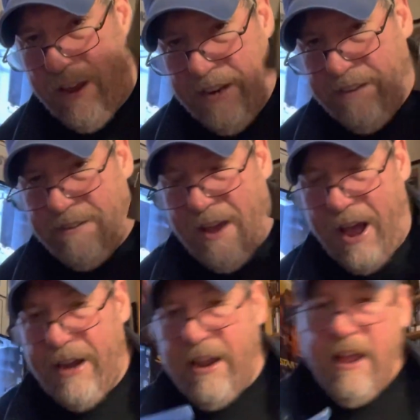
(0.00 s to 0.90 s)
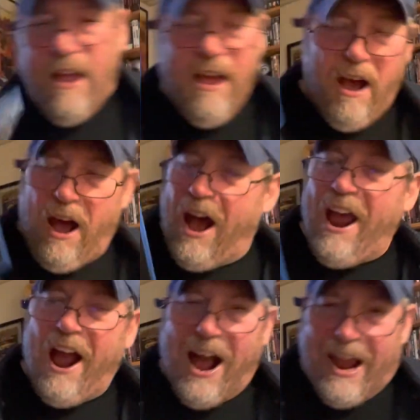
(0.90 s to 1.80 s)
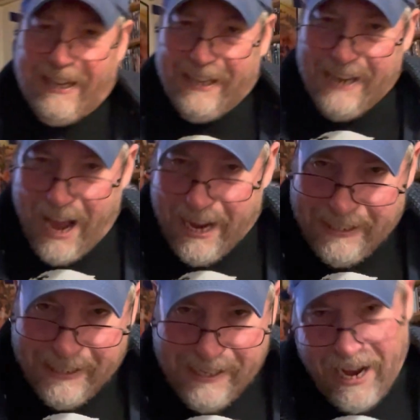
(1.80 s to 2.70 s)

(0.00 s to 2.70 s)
inside. I highly, highly,